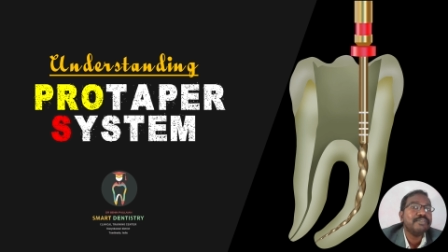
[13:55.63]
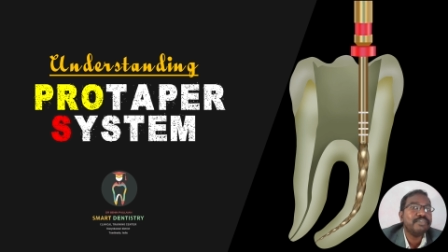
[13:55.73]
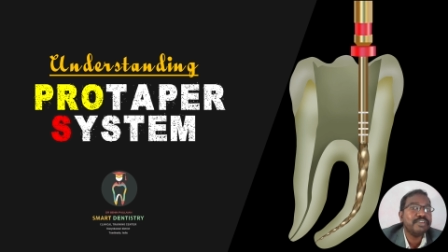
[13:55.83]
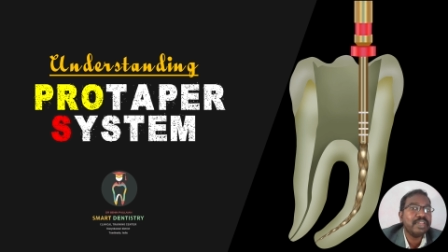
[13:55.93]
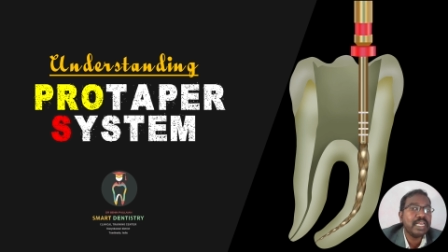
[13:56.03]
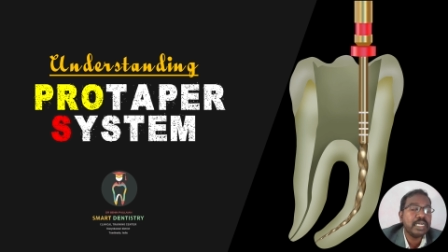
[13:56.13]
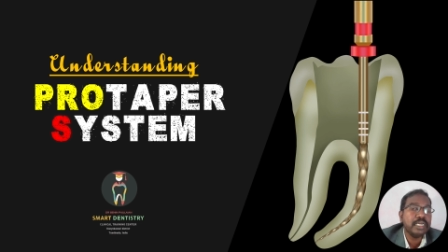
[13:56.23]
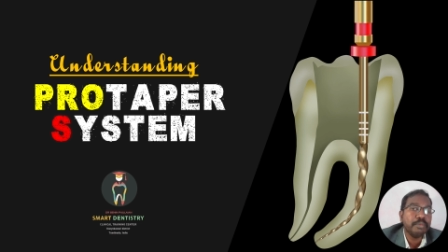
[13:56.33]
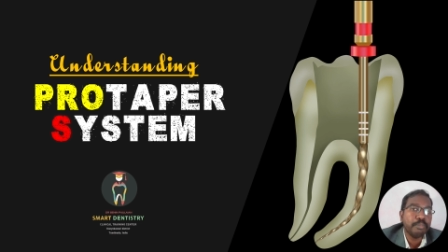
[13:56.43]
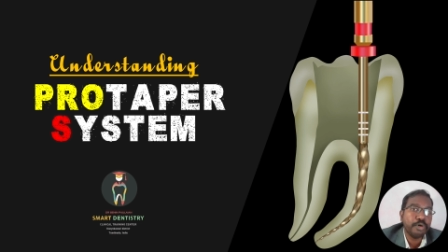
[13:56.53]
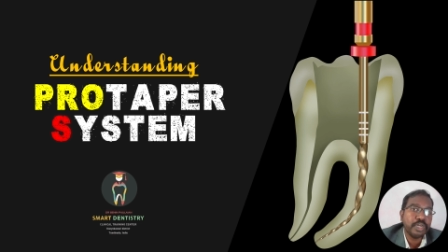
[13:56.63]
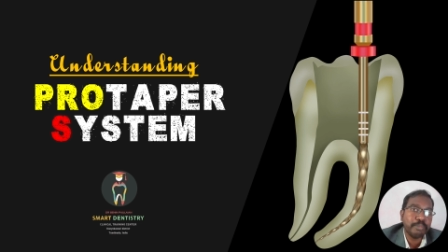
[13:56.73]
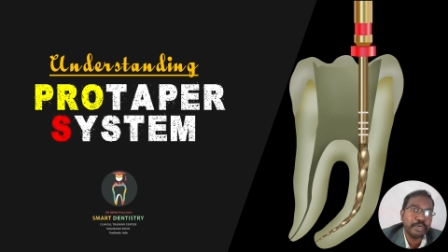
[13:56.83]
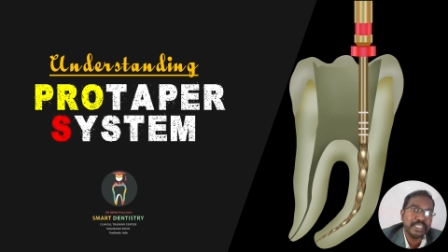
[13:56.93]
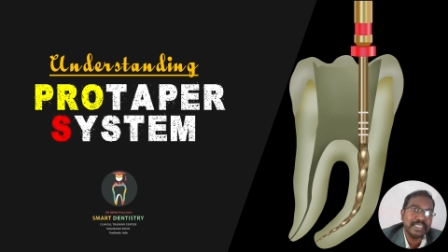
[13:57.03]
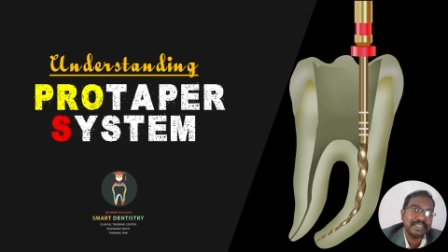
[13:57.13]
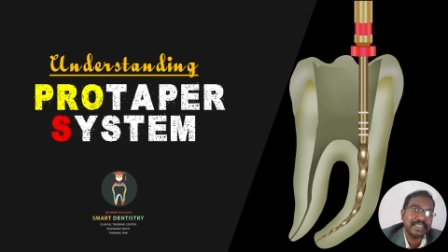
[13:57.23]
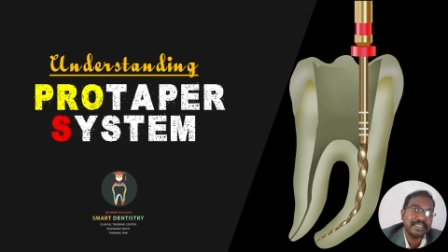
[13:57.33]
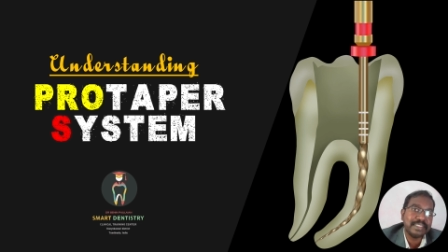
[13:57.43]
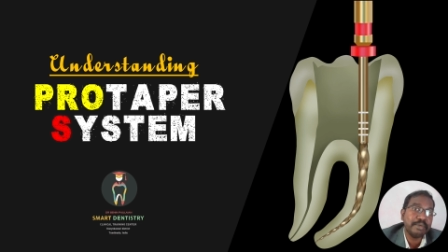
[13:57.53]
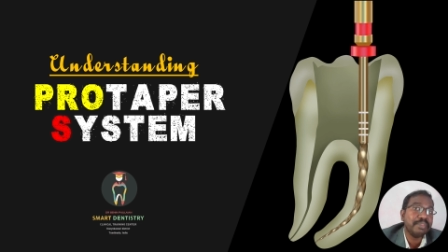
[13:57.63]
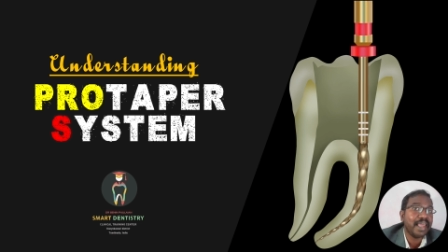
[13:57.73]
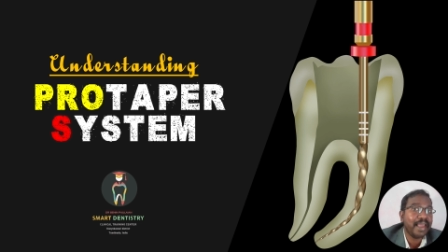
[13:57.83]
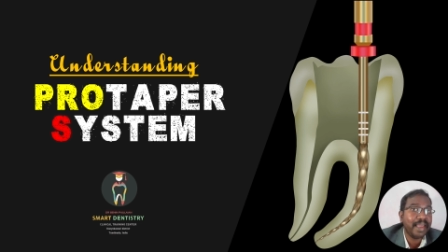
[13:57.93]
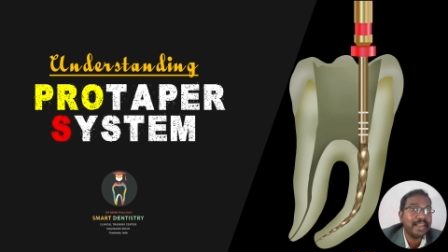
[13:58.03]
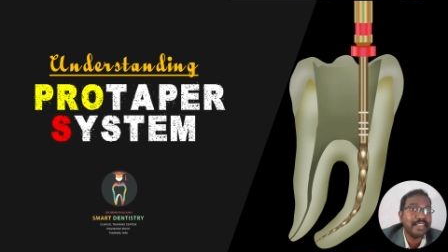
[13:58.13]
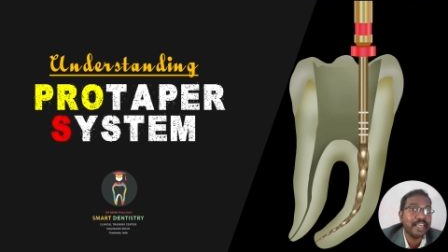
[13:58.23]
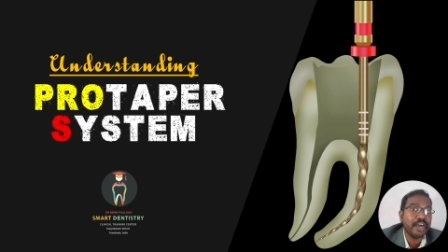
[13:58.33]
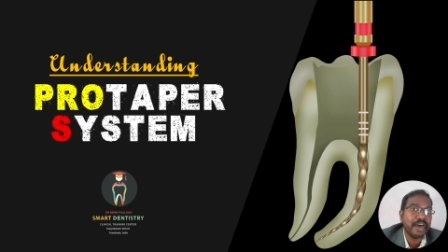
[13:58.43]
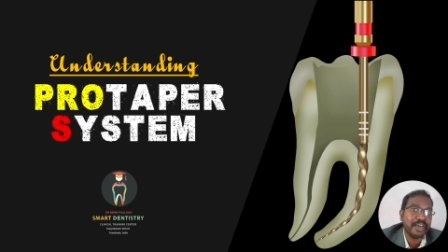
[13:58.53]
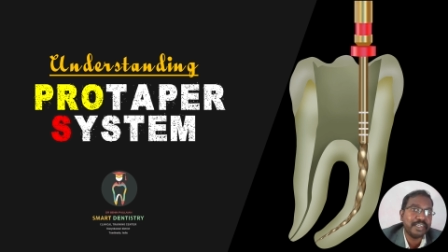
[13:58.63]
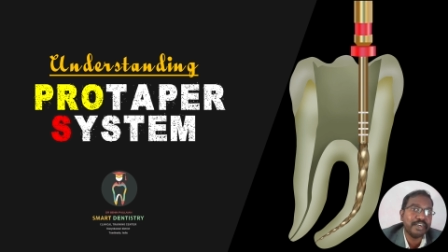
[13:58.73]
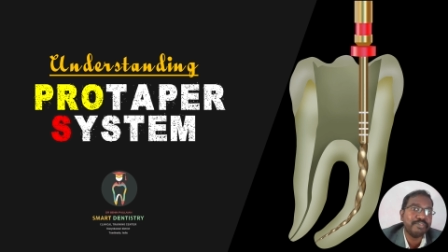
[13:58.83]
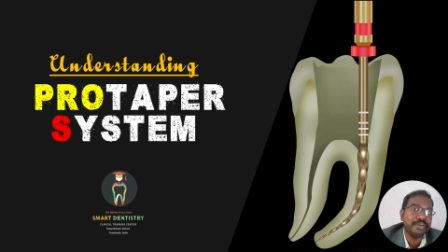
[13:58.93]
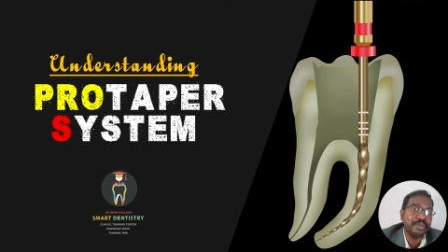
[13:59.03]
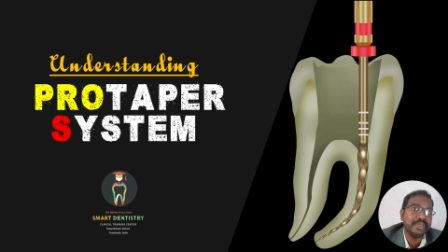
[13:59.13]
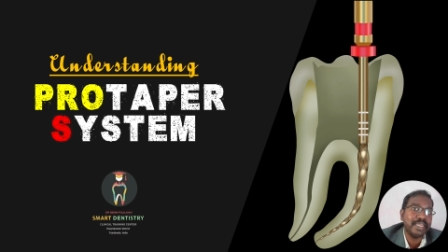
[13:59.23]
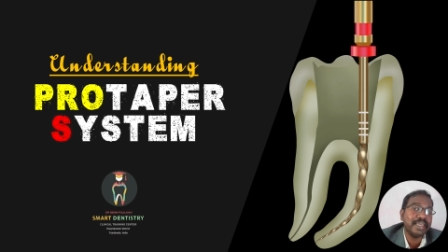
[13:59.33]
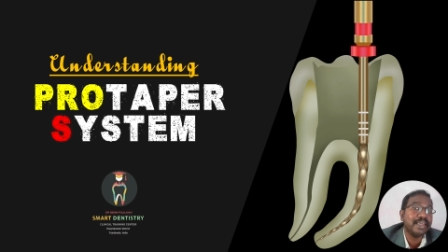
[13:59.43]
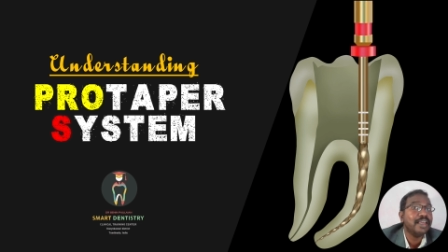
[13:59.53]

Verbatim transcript: we will learn more about this system and the art of doing